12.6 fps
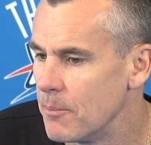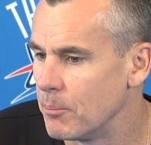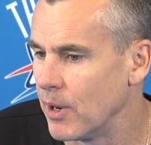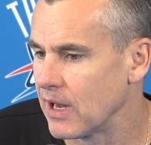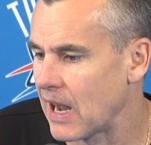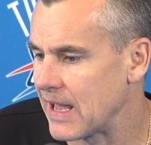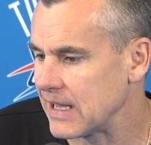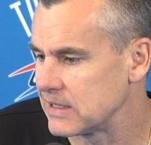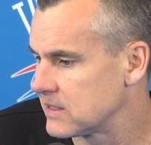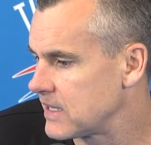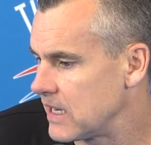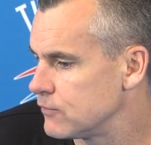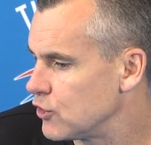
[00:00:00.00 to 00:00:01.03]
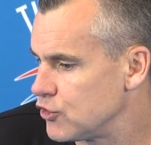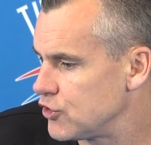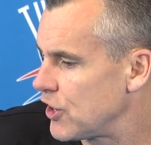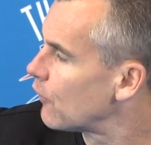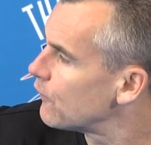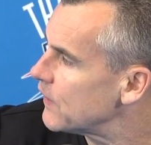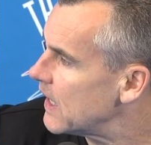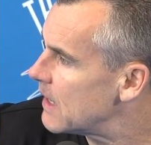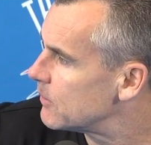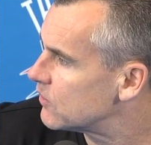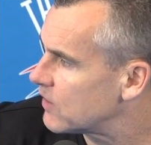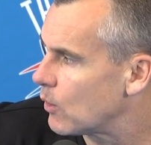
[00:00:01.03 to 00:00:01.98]
But like, instead of just shelving
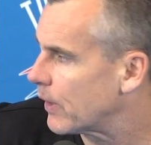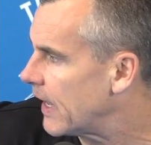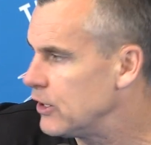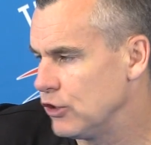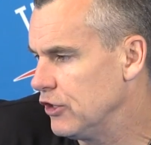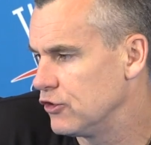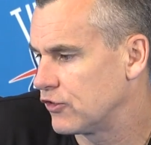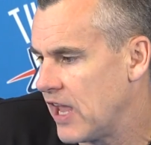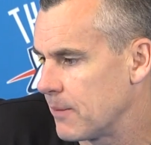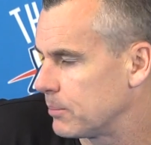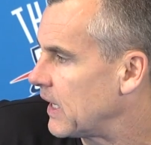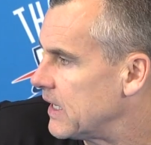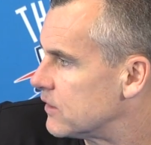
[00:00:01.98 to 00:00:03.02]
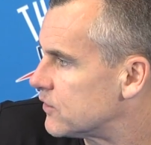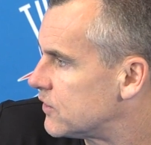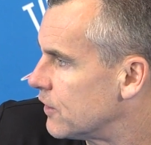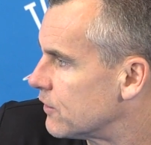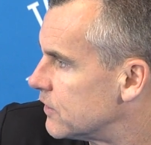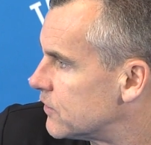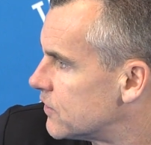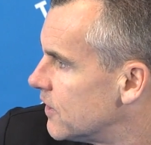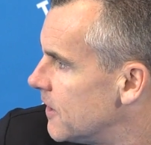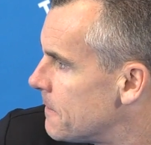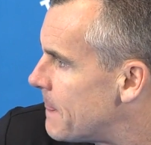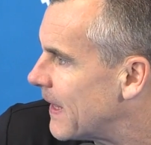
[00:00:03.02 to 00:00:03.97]
him and saying, okay, he just can't play in the series,
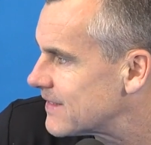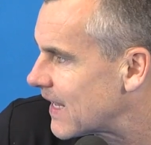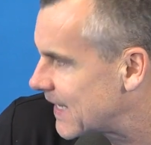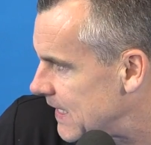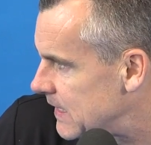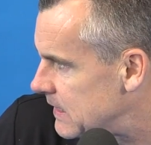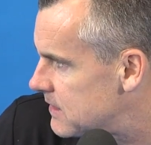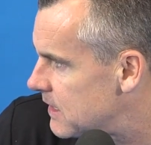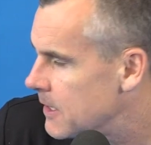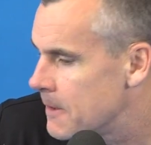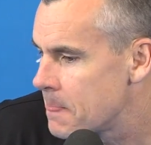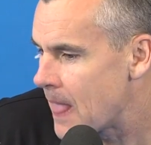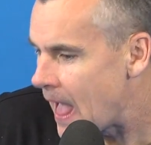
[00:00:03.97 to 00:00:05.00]
that's like easy.